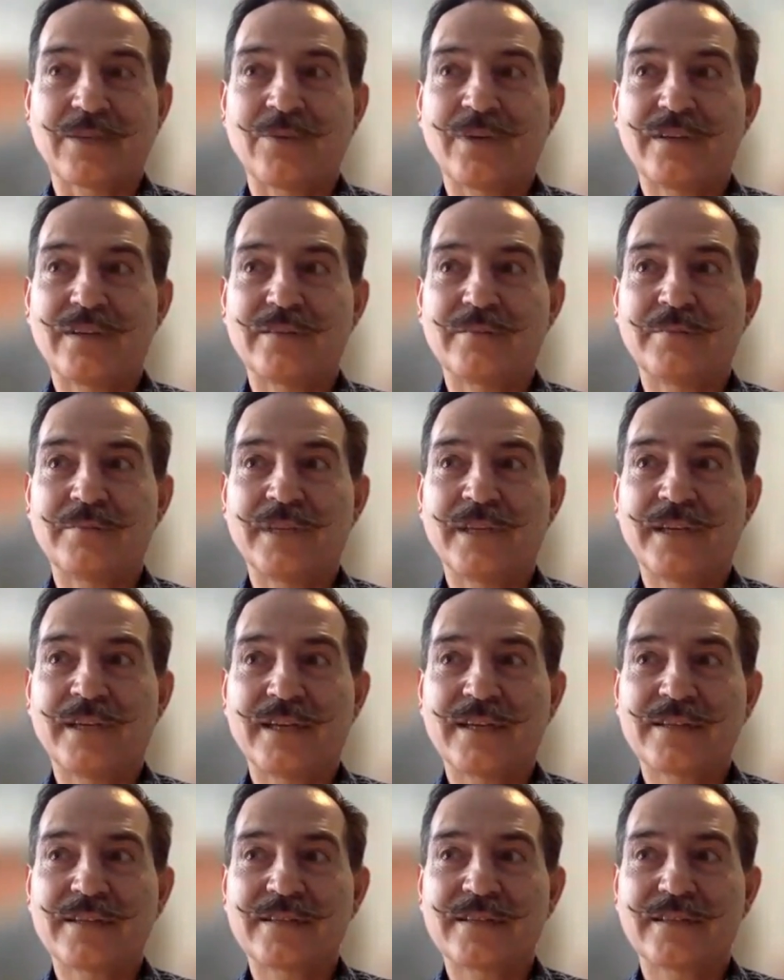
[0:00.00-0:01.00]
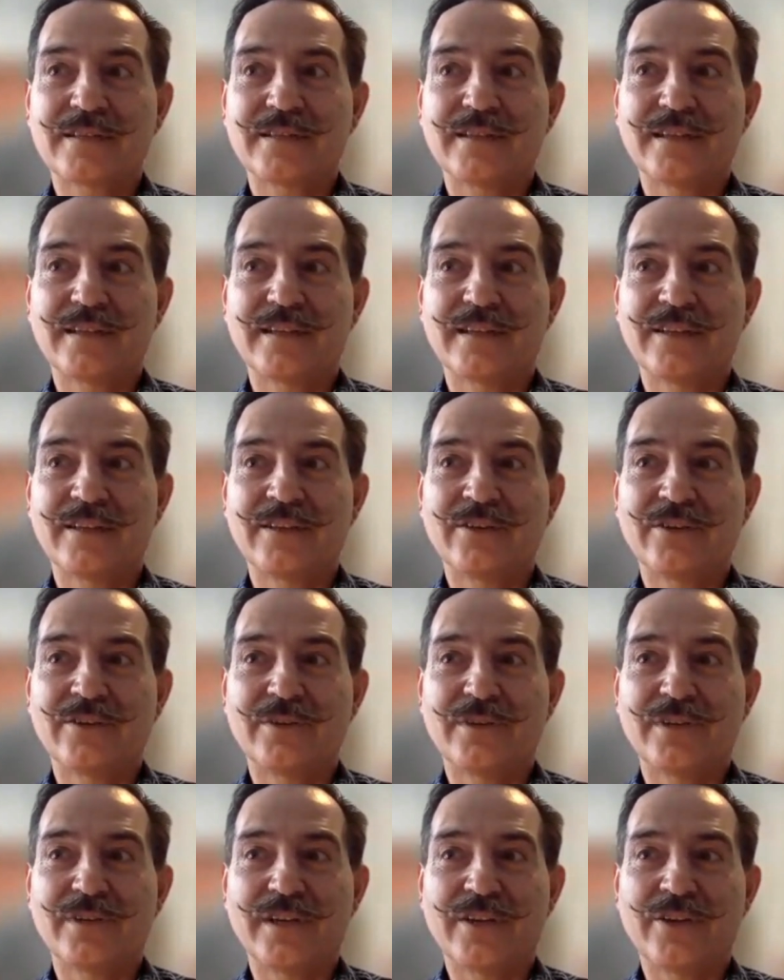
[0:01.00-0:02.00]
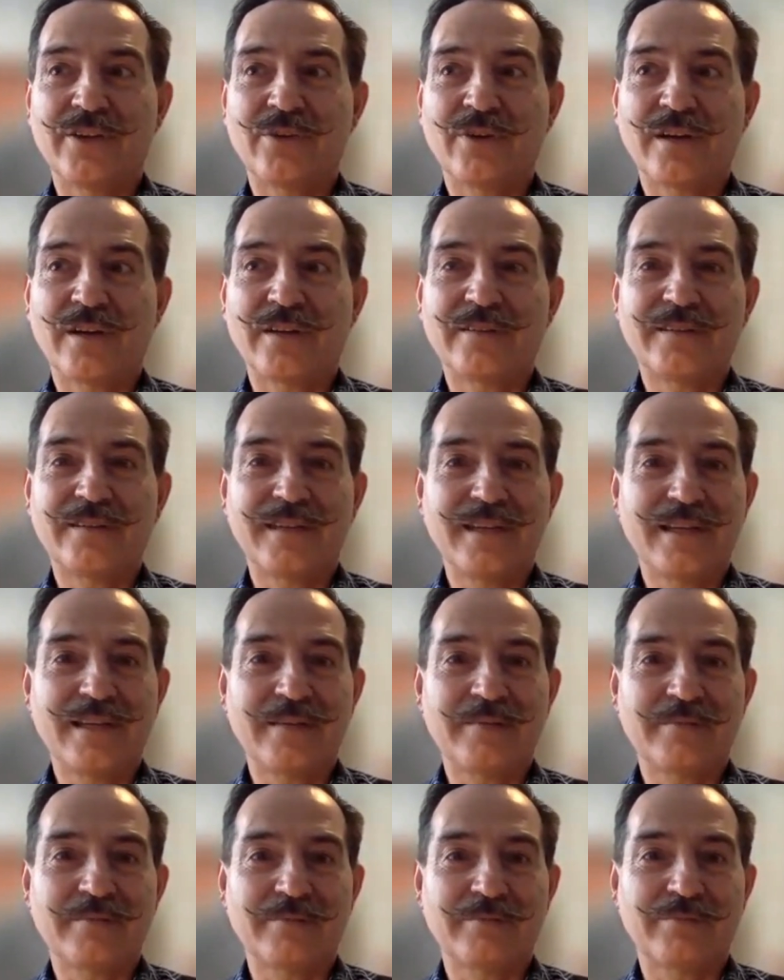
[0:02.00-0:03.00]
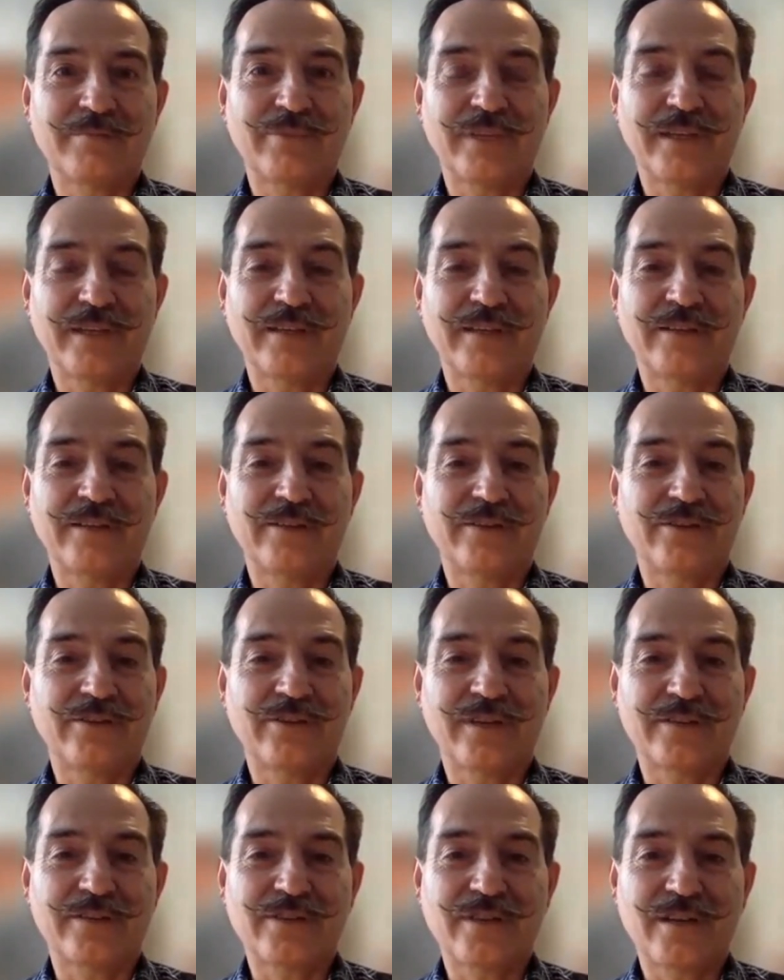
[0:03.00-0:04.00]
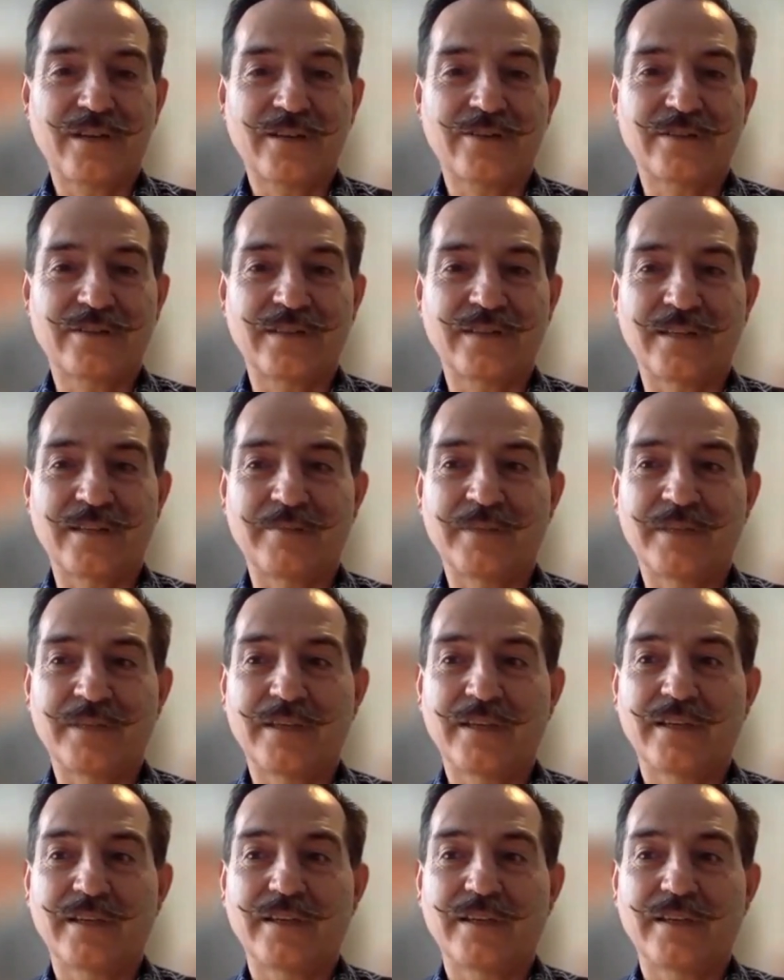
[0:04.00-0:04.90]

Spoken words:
Well, because, you're on a team playing, you're on a soccer team.